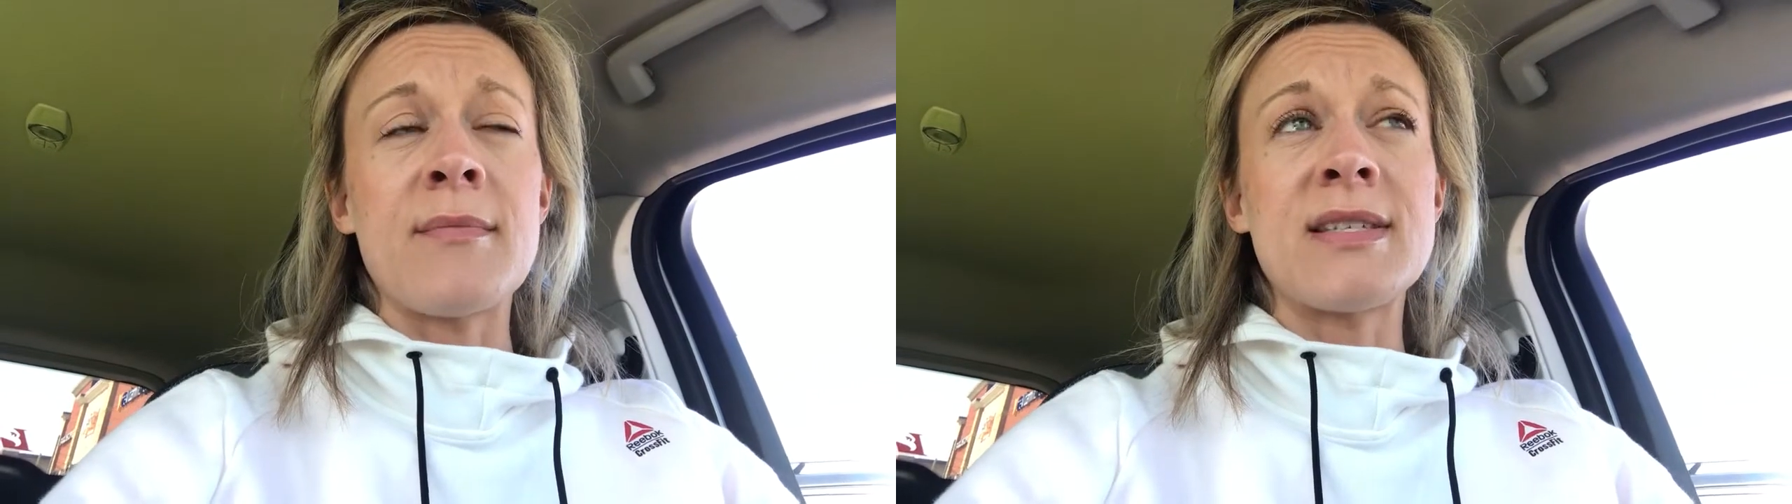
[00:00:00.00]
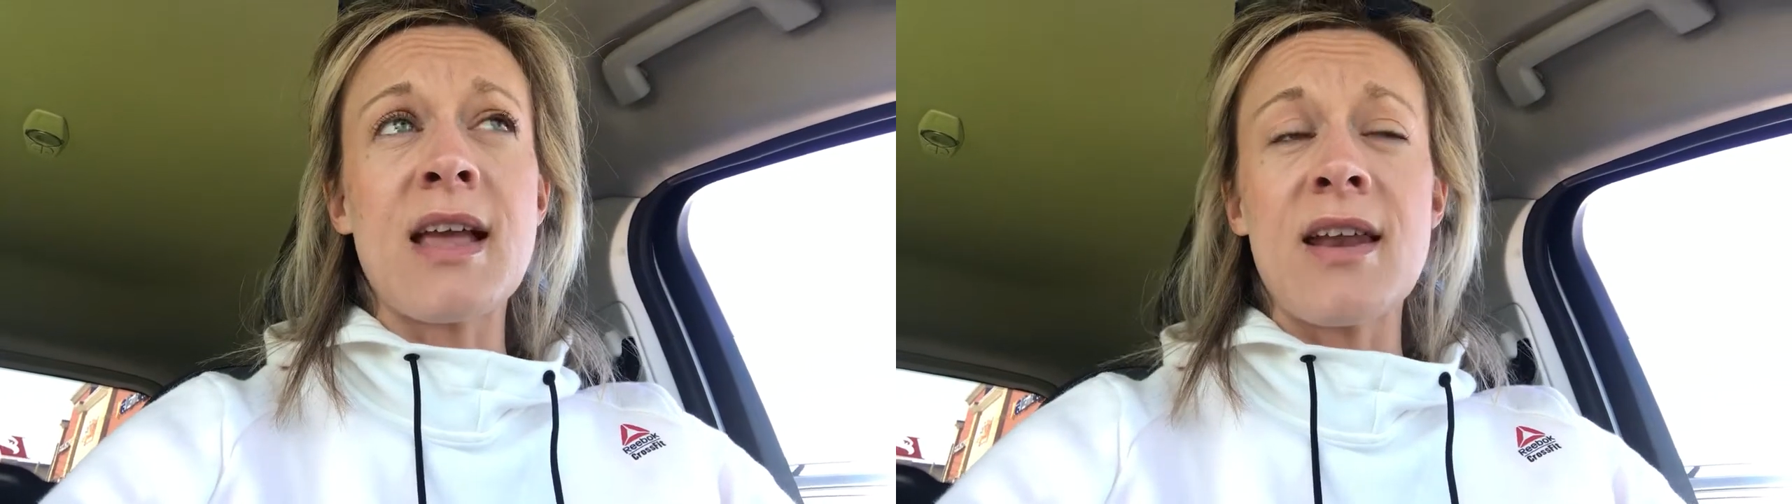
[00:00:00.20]

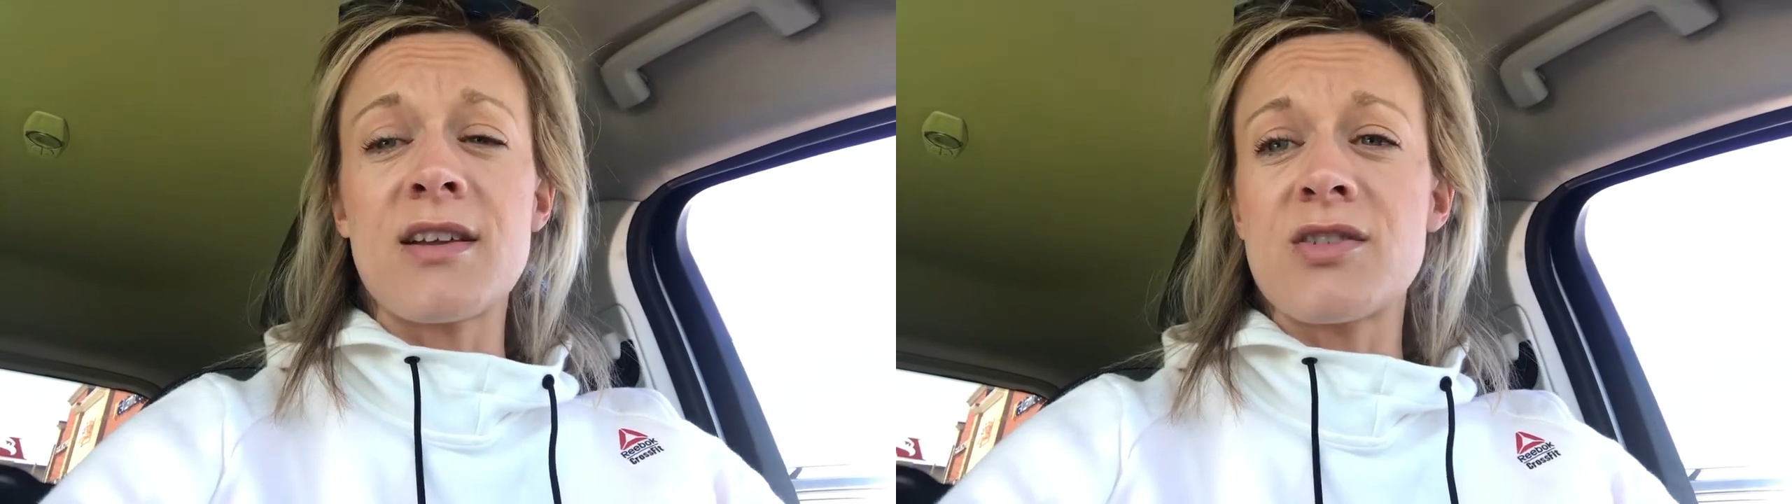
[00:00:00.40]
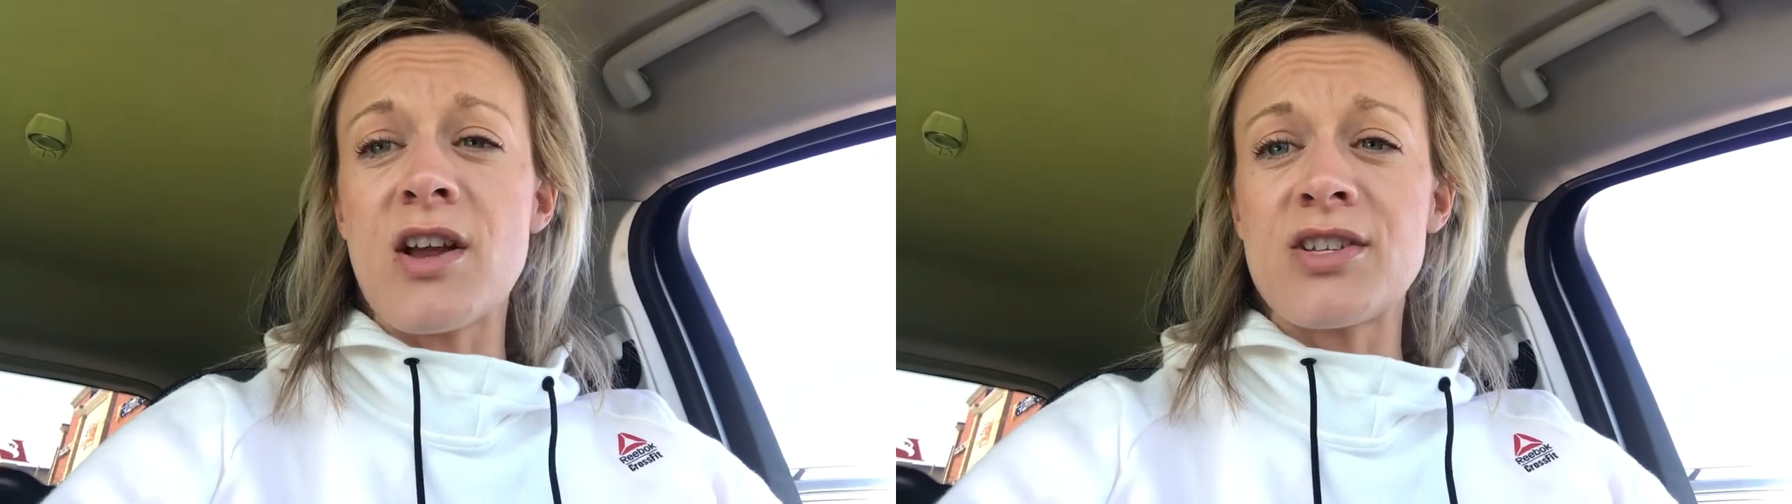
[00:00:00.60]

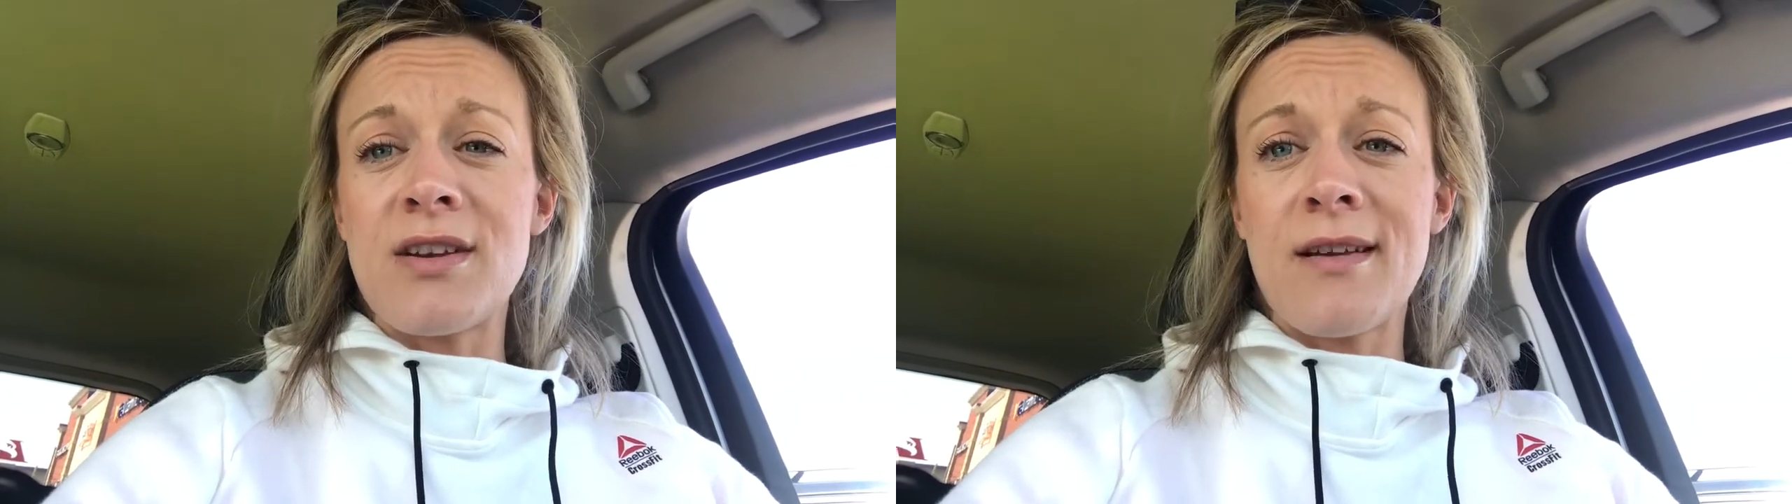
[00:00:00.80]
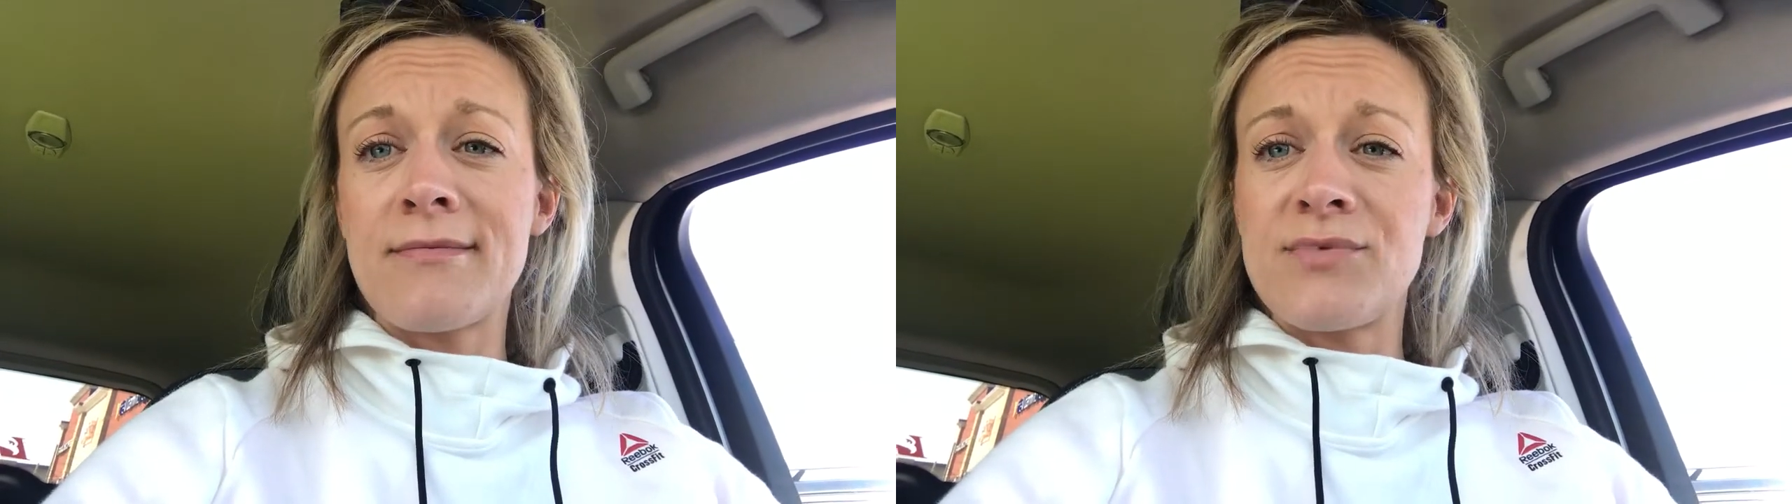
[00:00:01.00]
Static
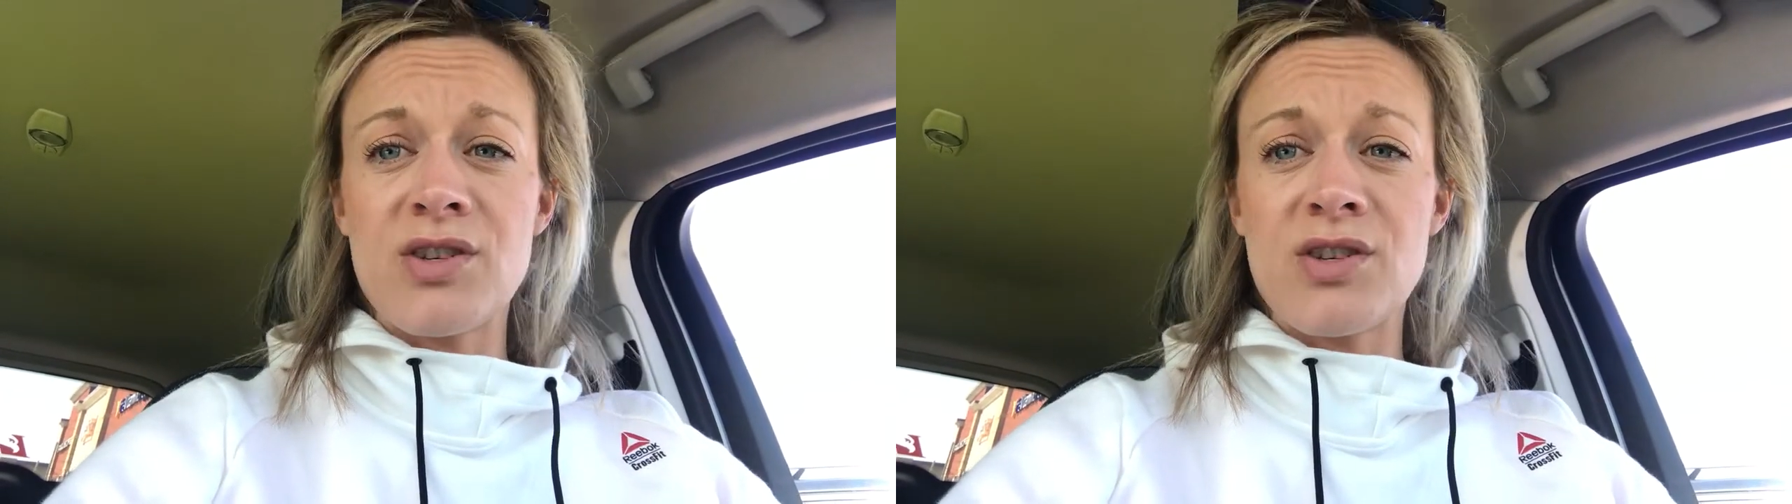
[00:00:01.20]
stretching,